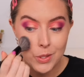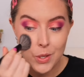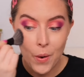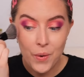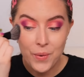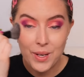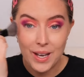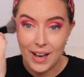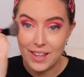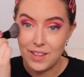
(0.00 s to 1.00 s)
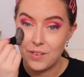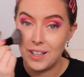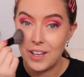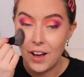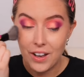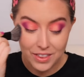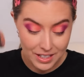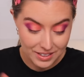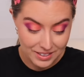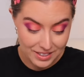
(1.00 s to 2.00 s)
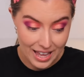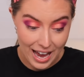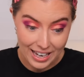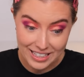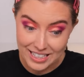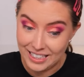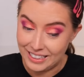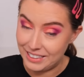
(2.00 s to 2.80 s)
So, yeah, there are a lot of things that